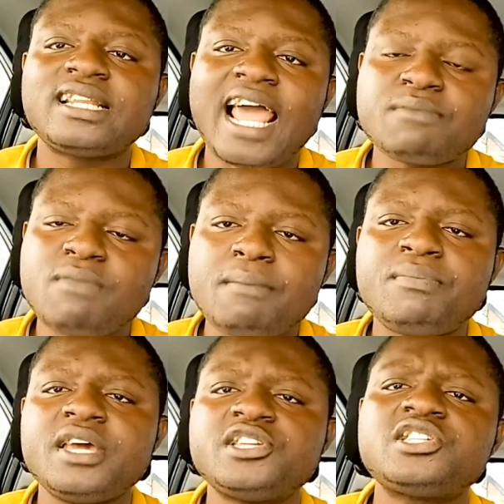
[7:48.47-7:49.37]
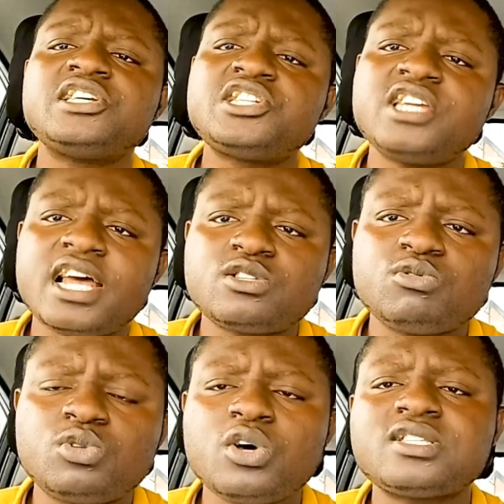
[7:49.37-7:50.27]
Like my page, share to
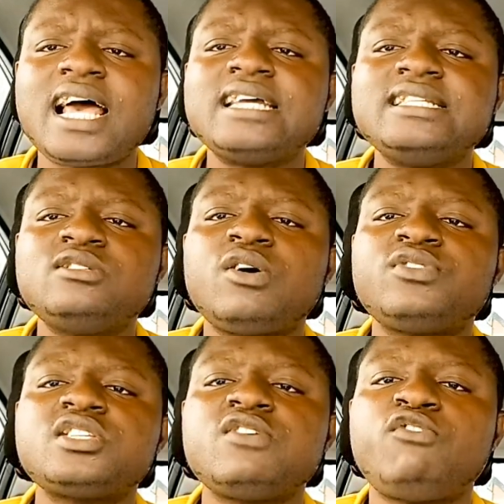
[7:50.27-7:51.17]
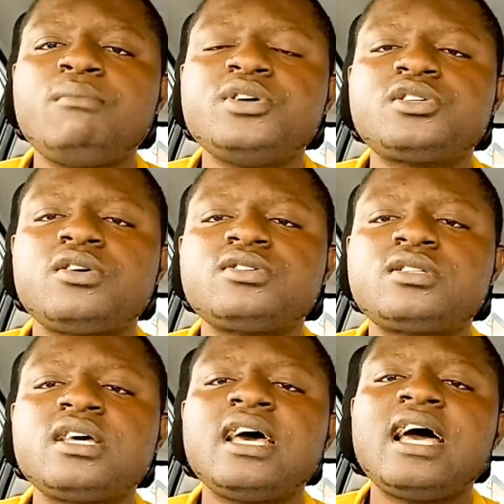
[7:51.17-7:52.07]
those that are in need of these informations,